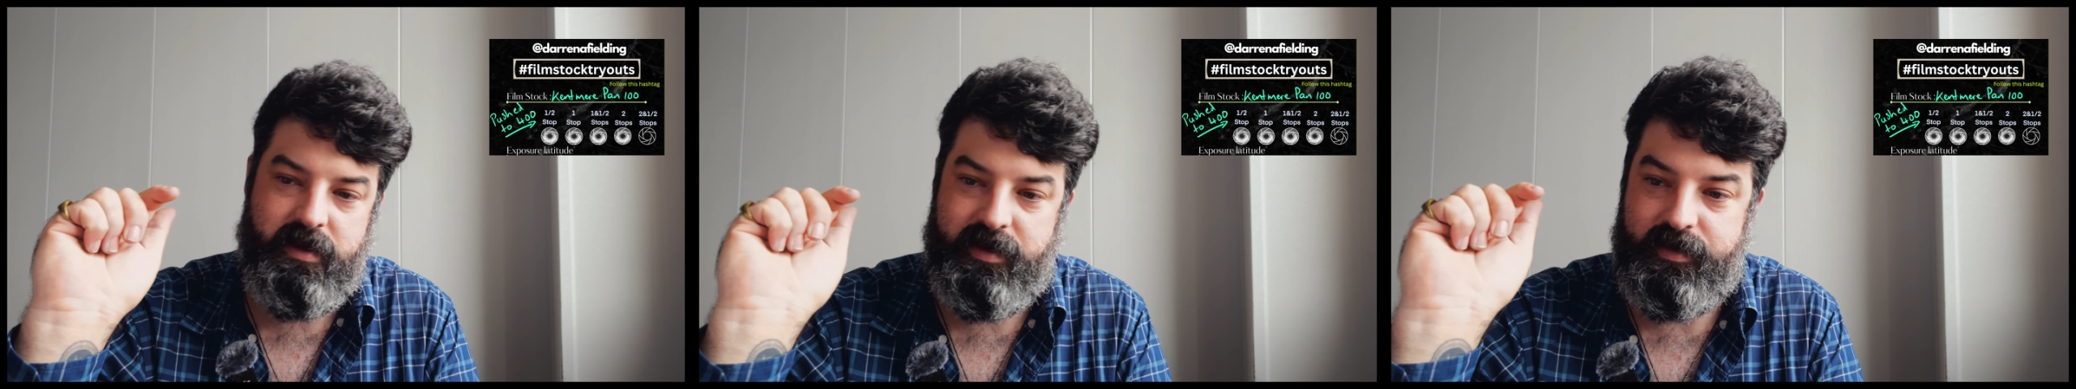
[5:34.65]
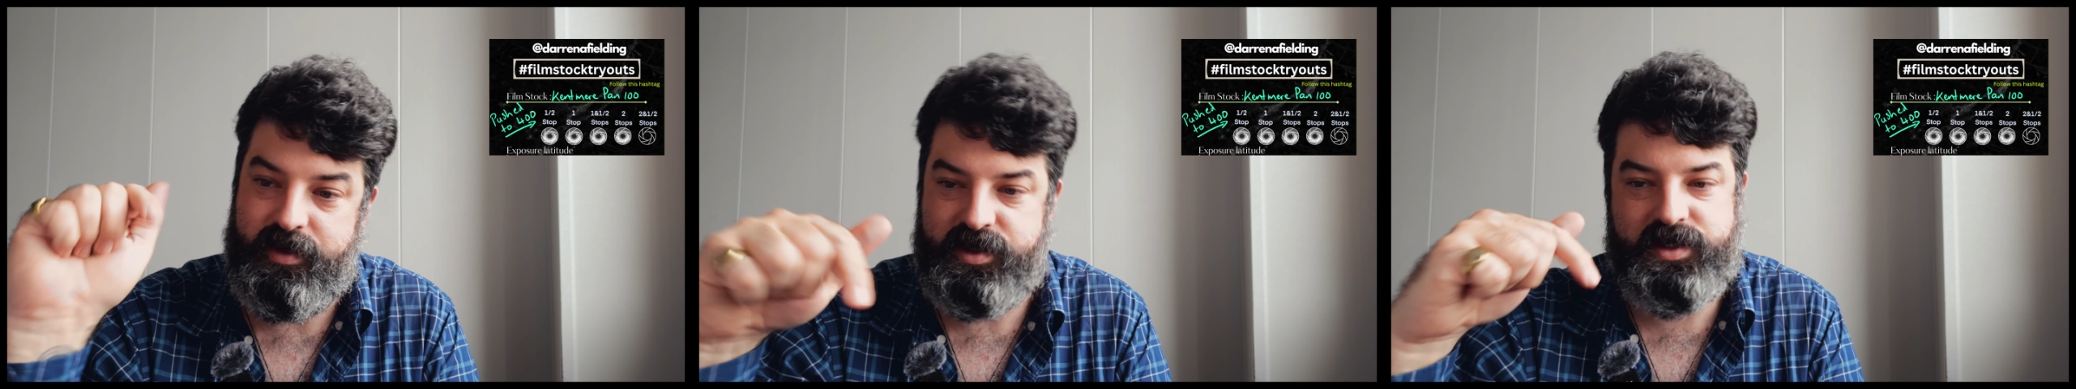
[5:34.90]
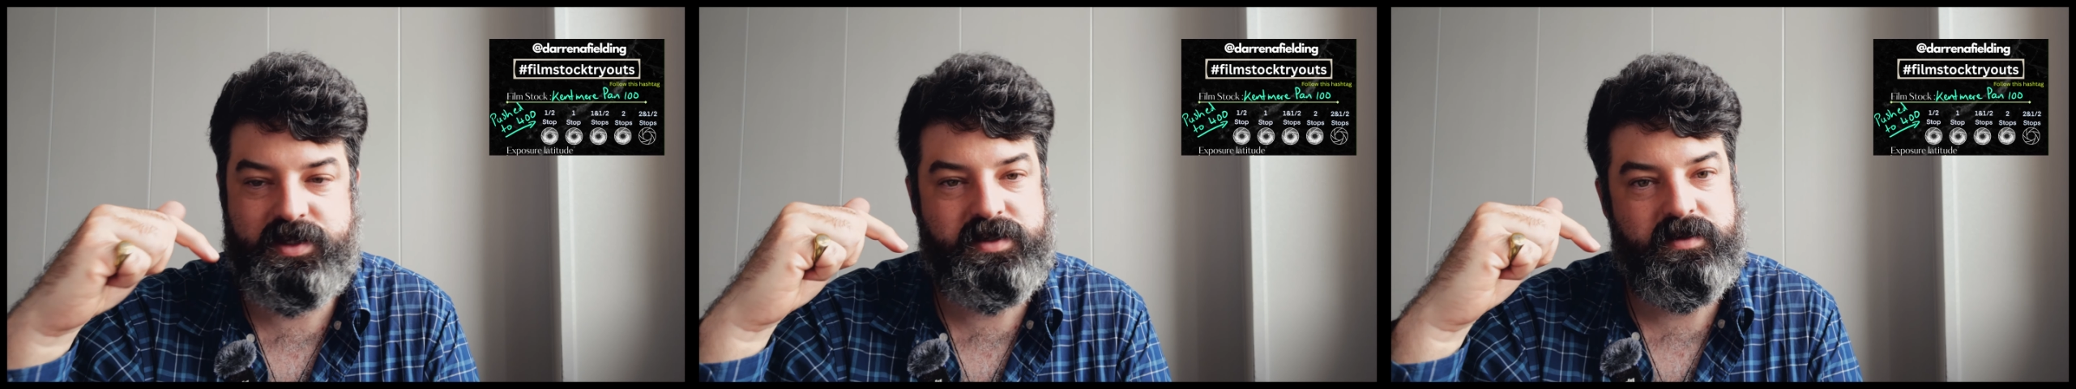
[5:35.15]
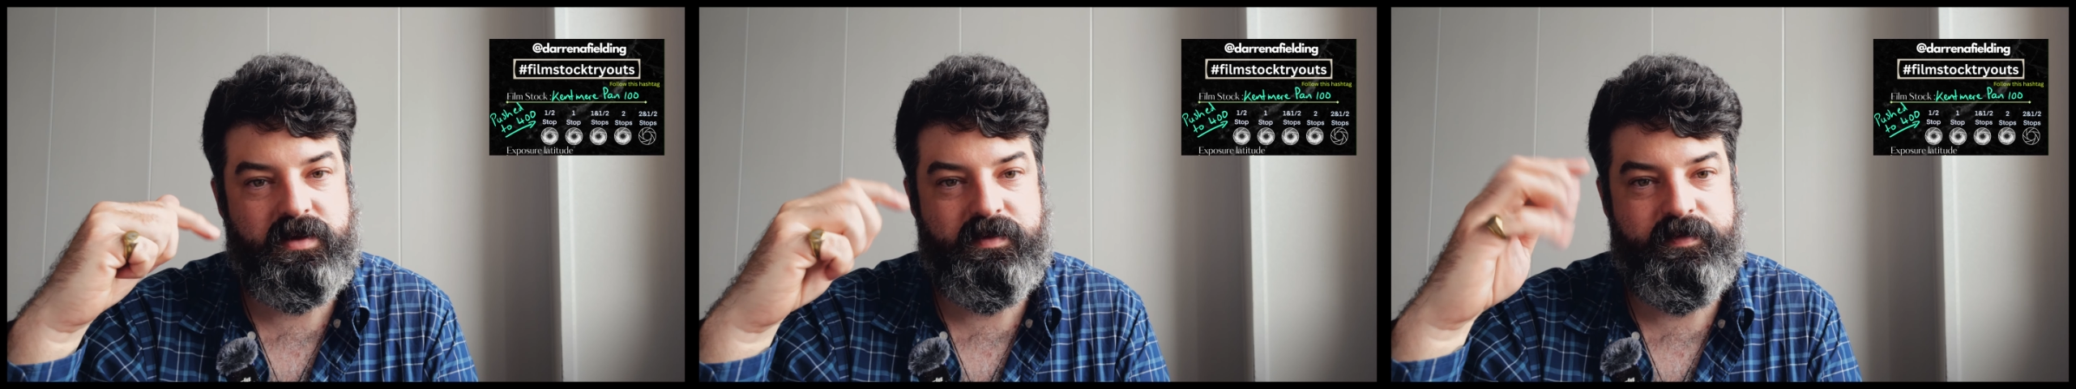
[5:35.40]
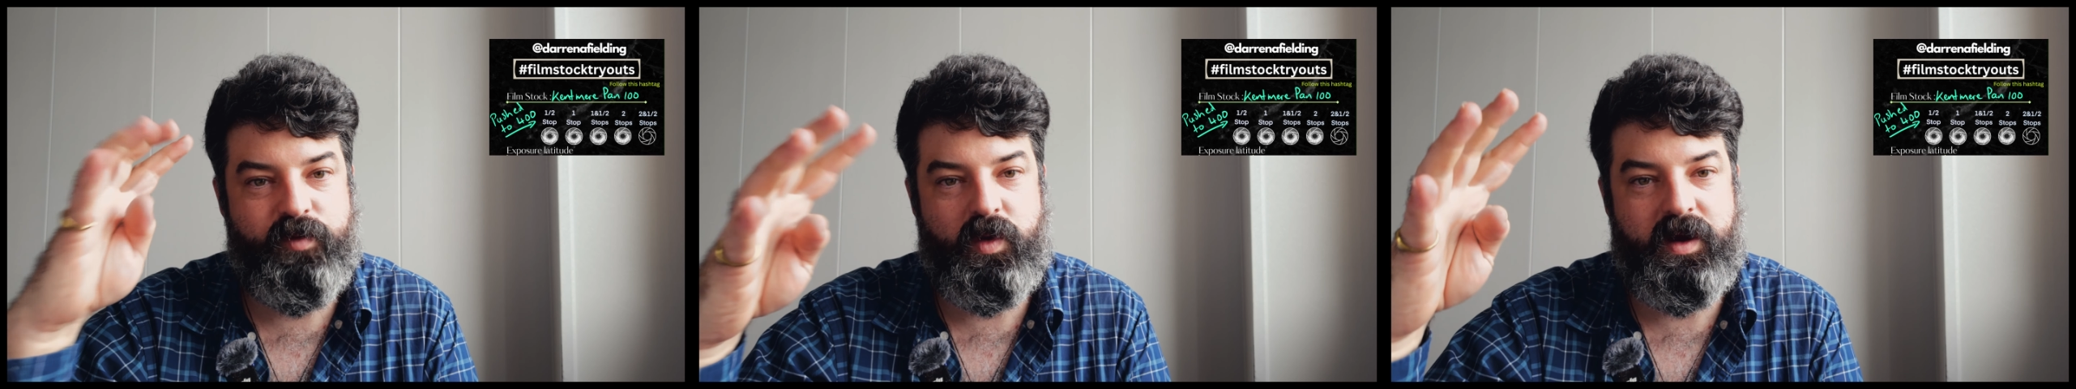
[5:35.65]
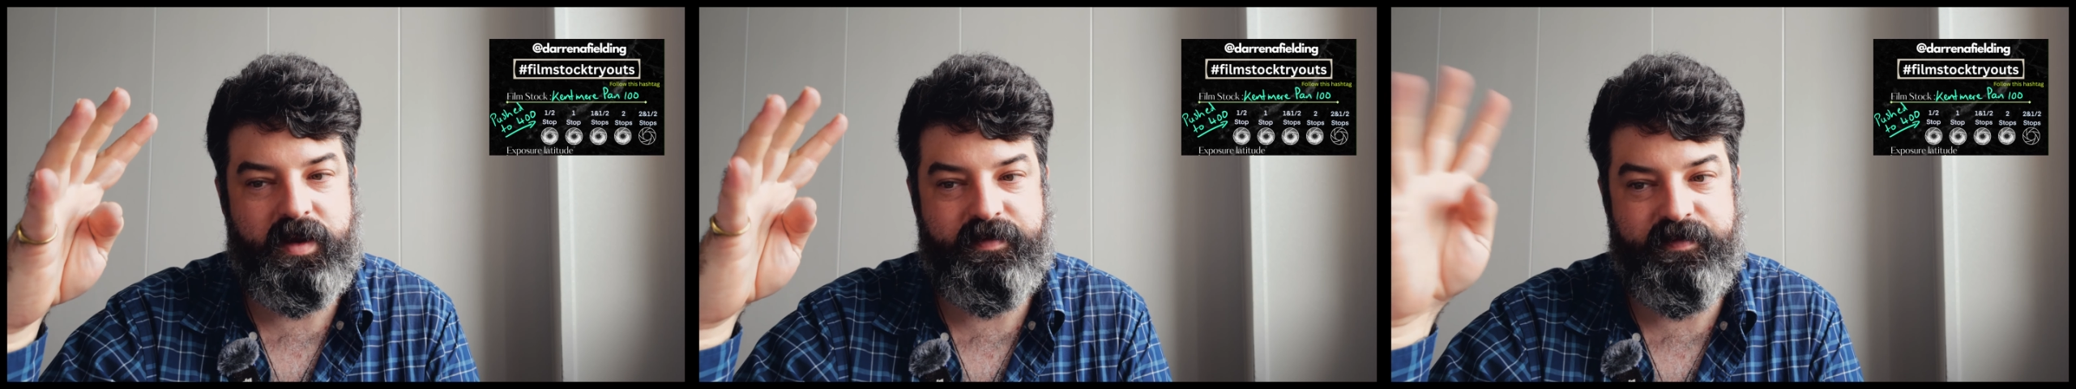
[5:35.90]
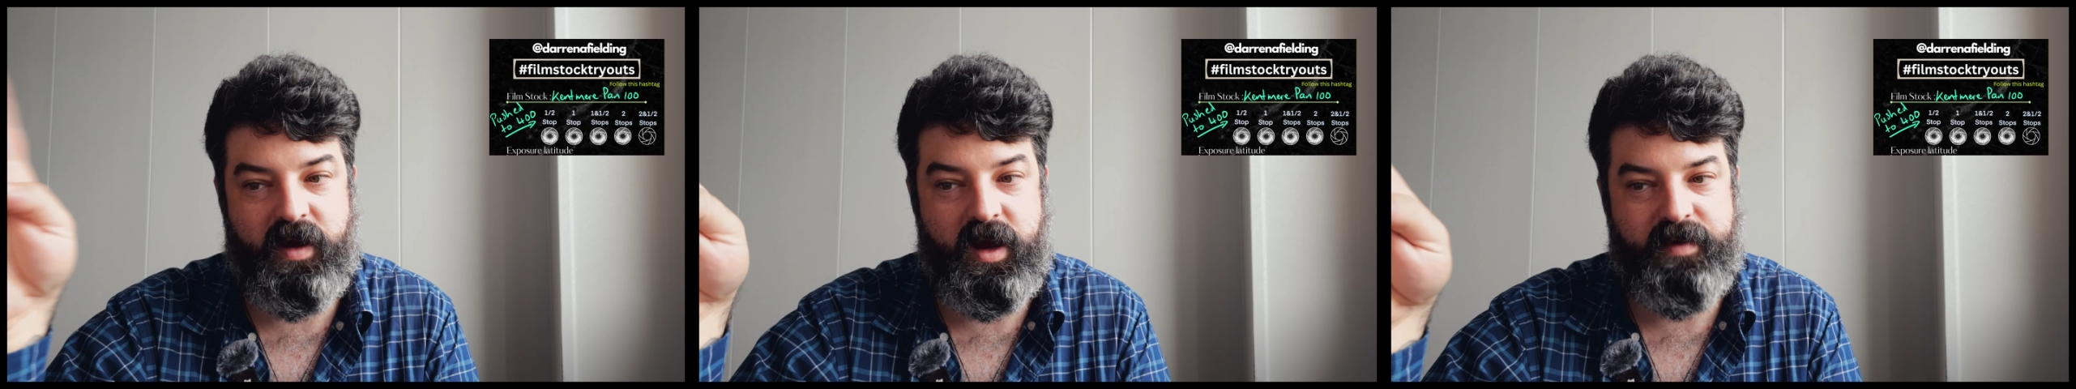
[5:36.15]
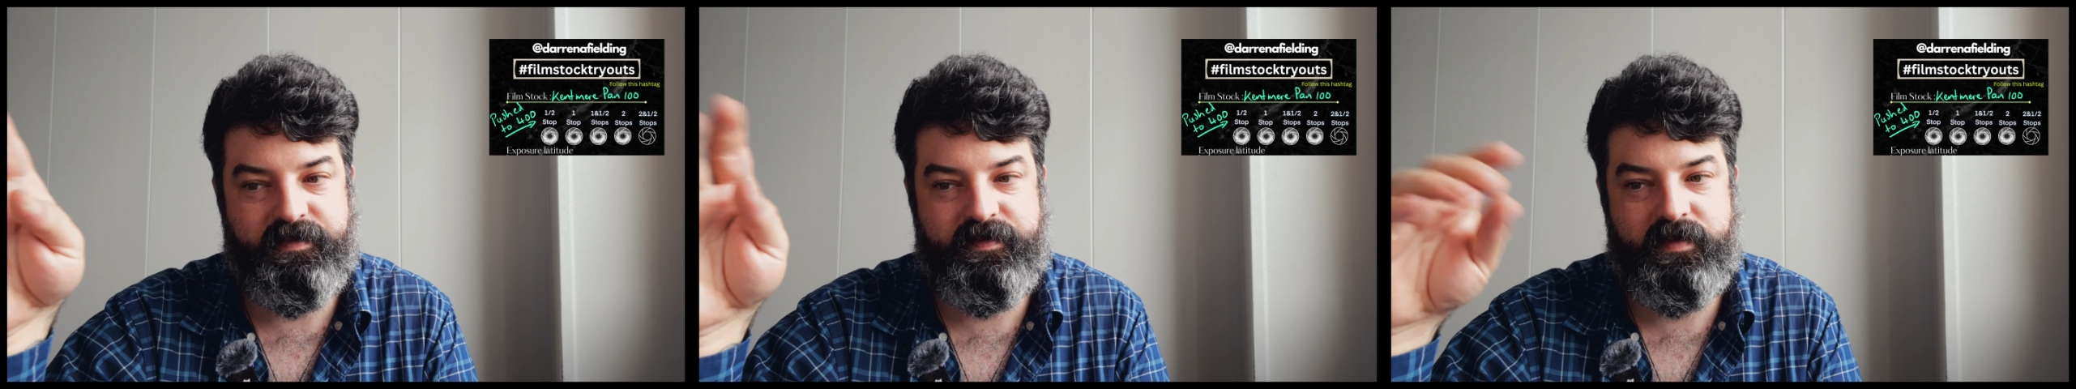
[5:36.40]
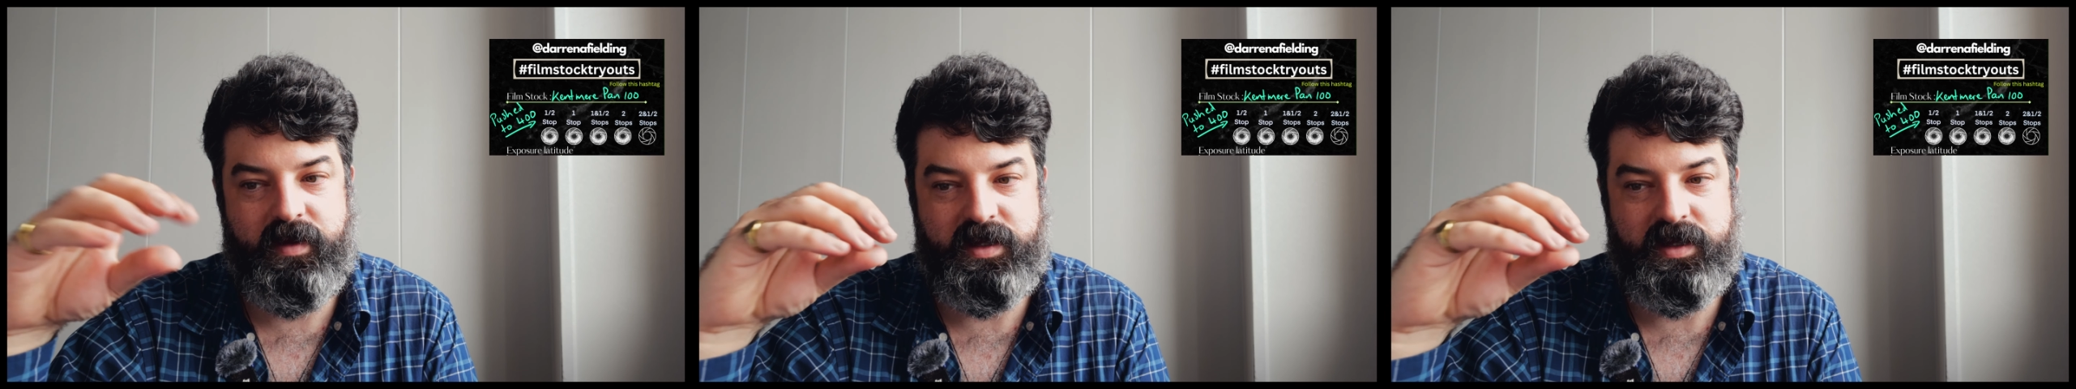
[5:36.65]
this 4 out of 5.